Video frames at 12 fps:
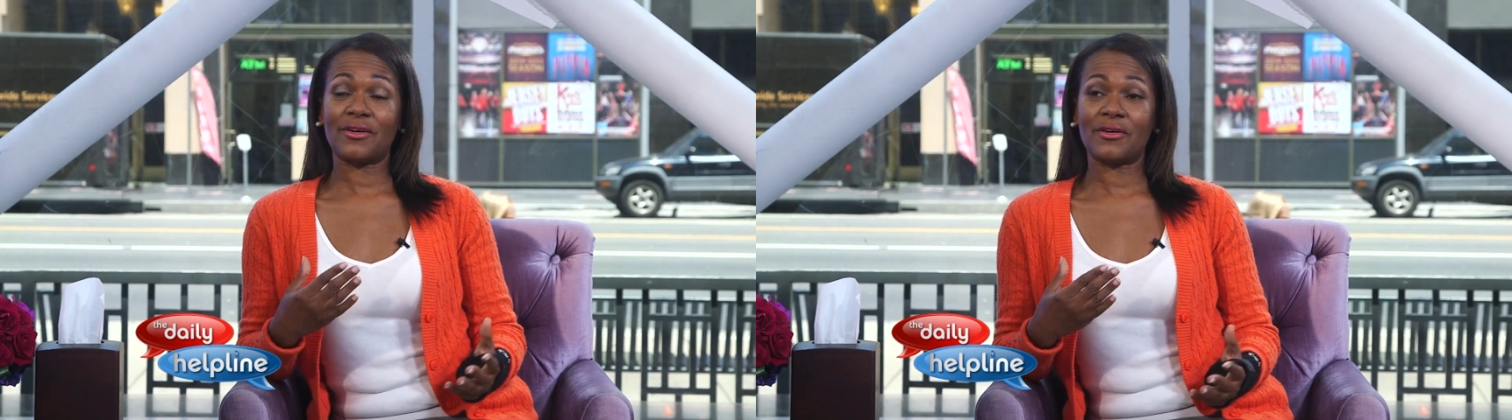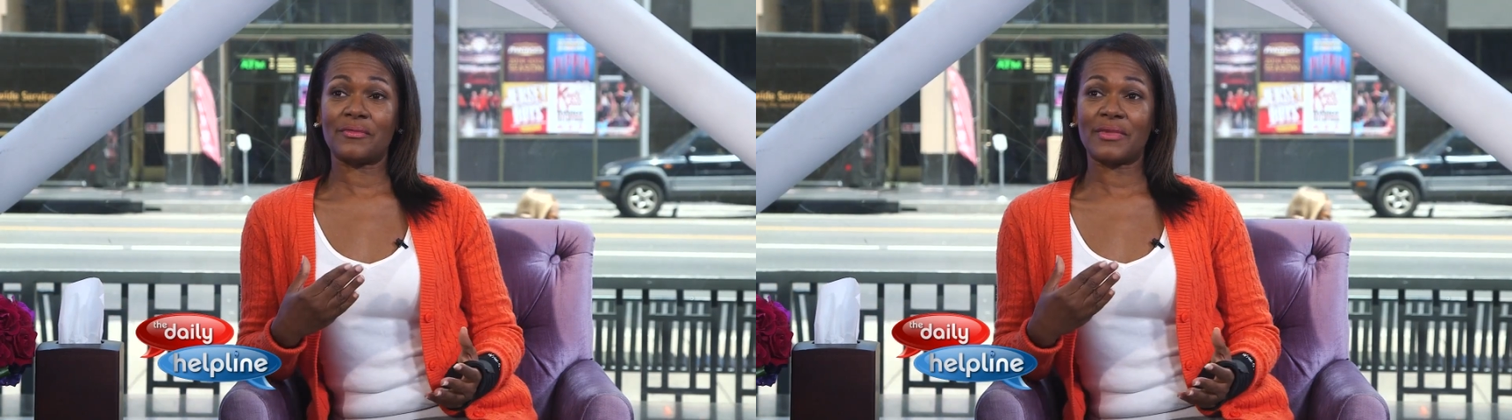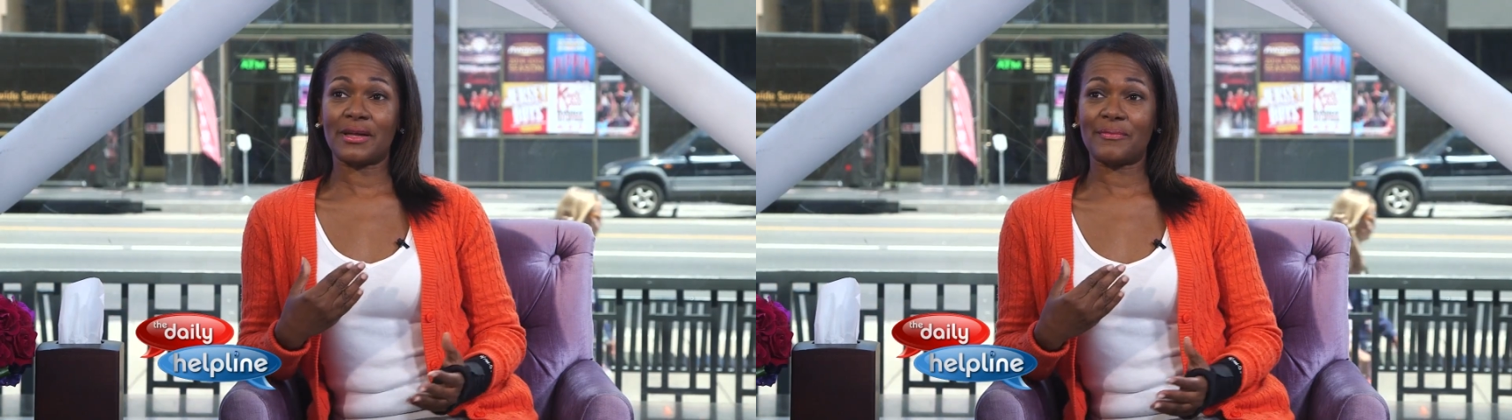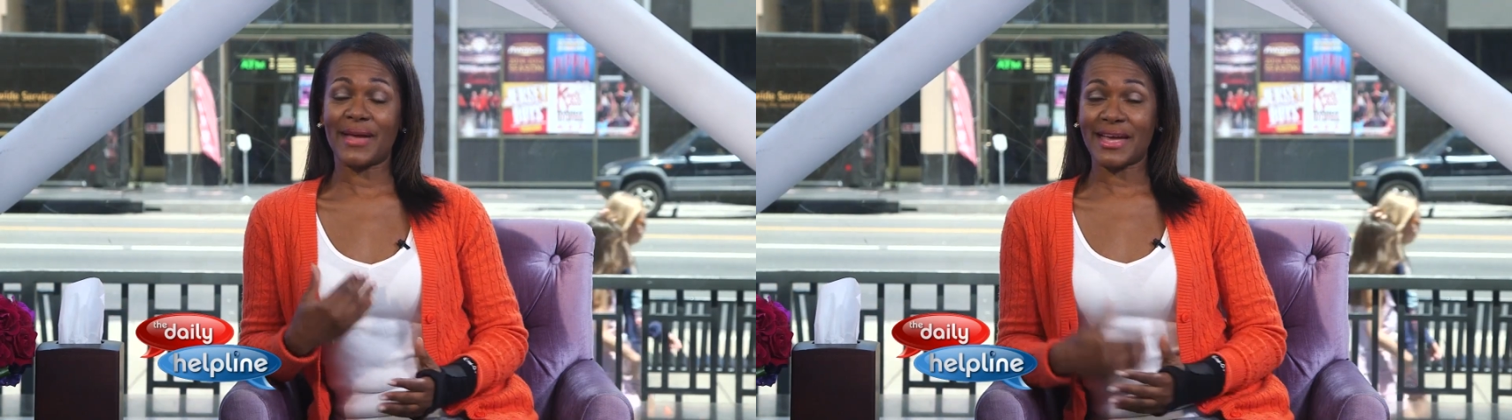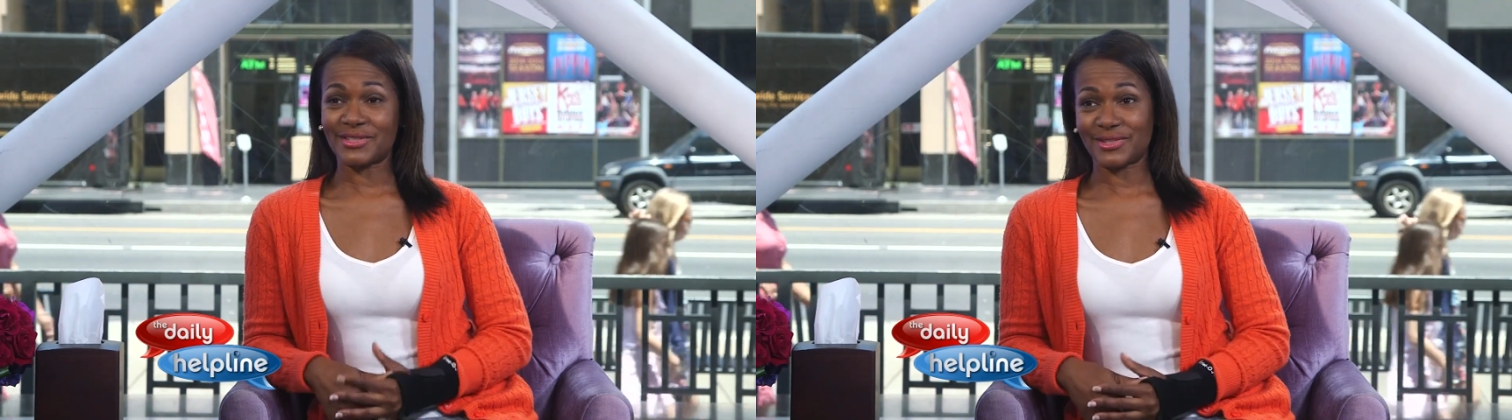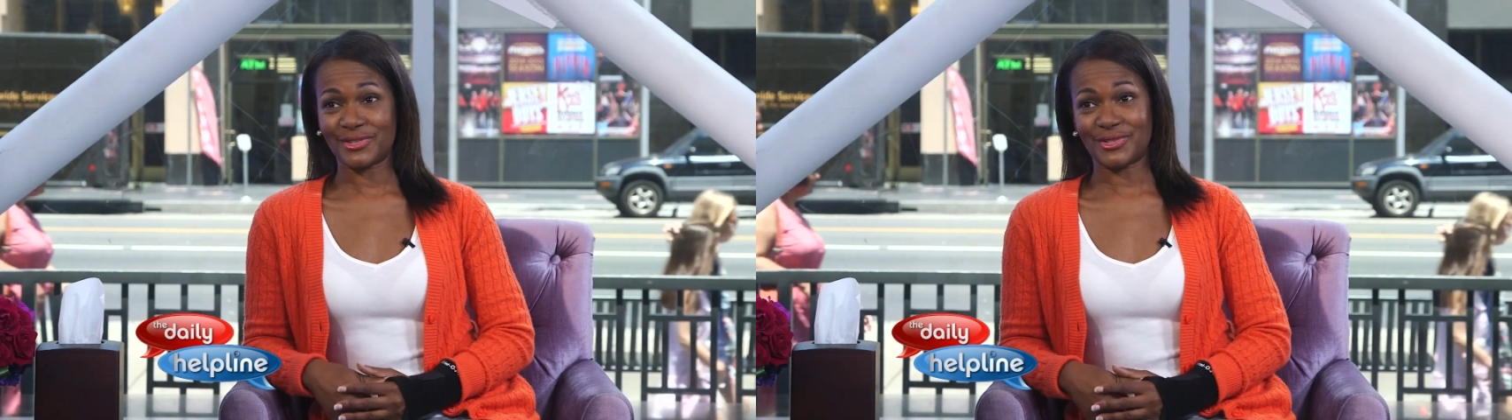on my
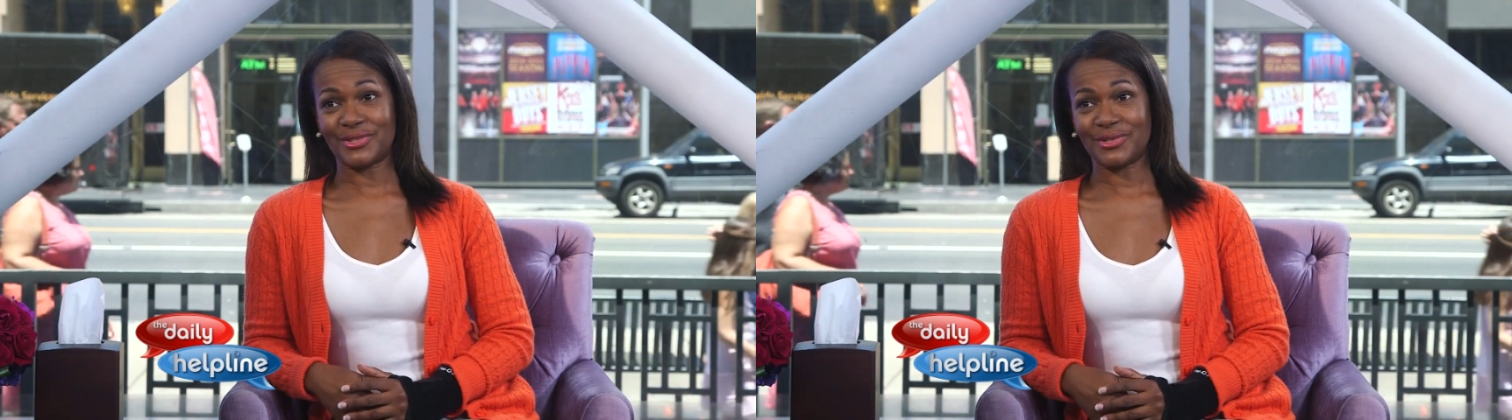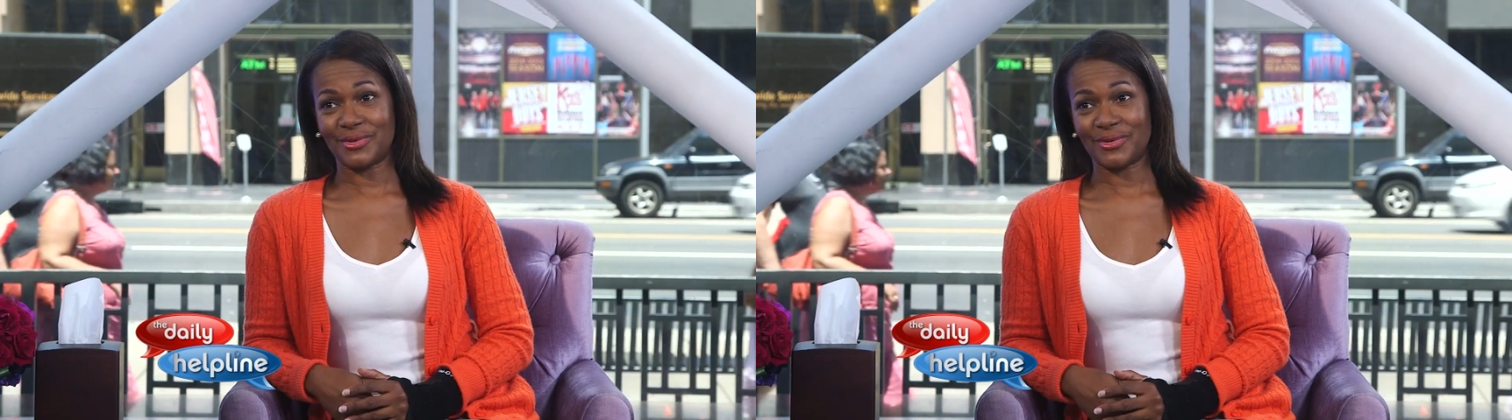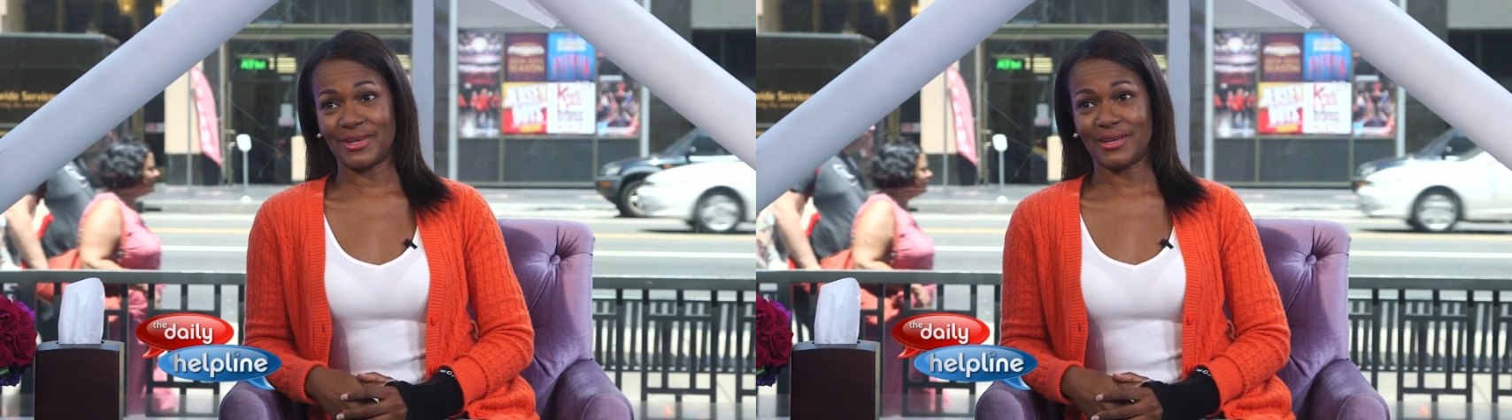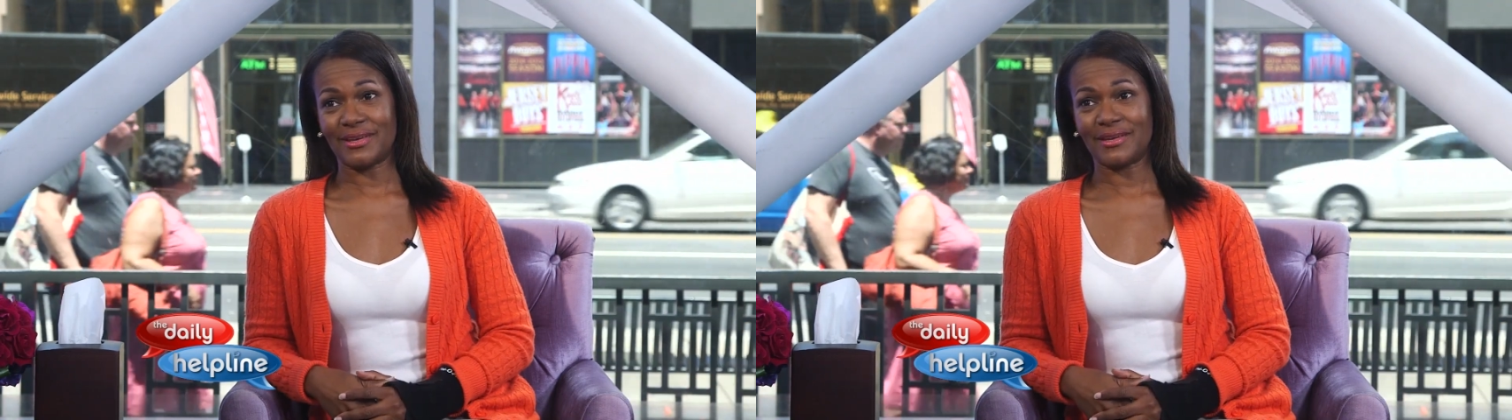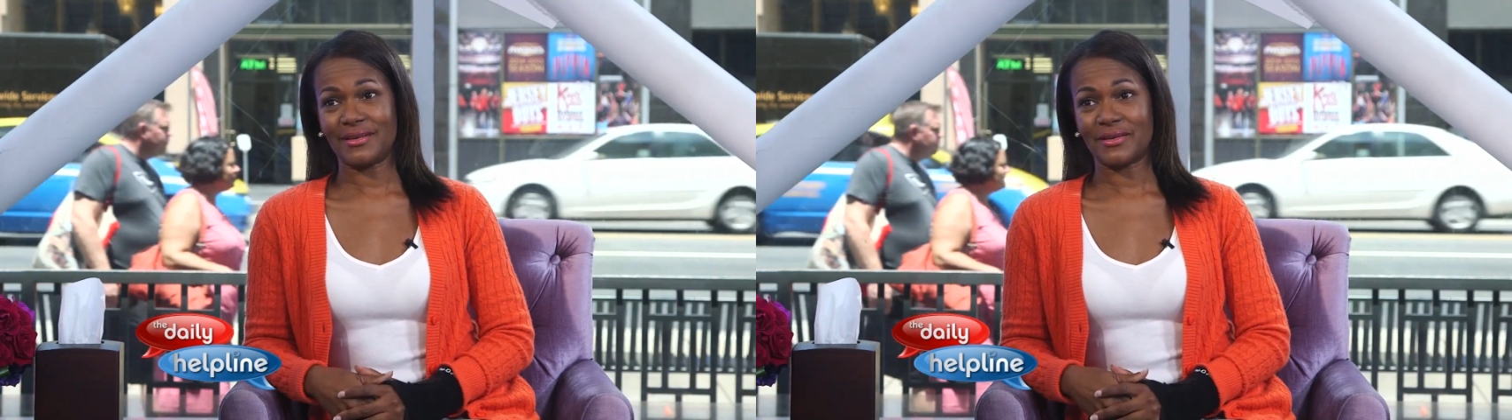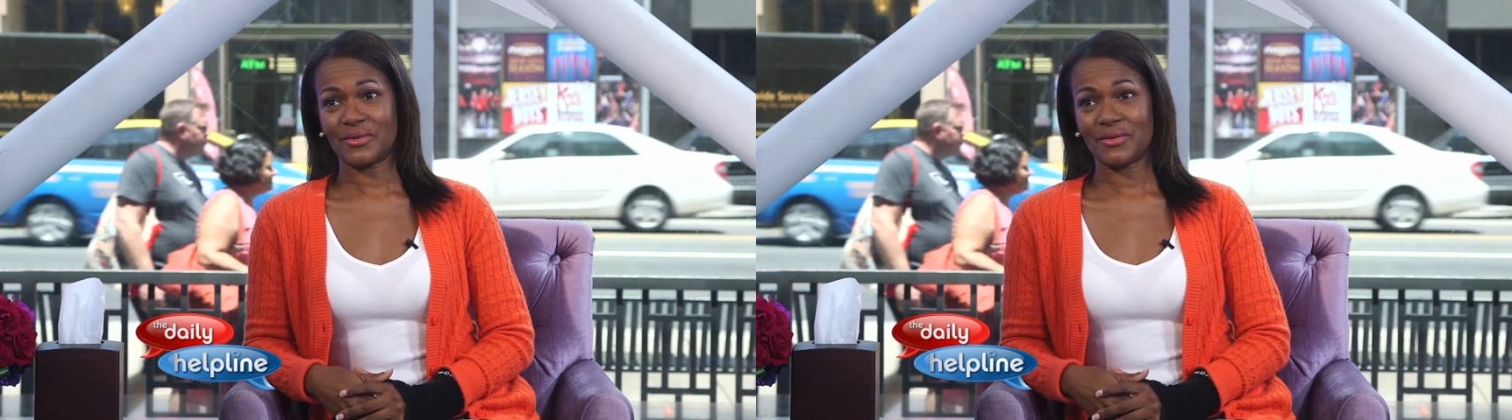bachelor's degree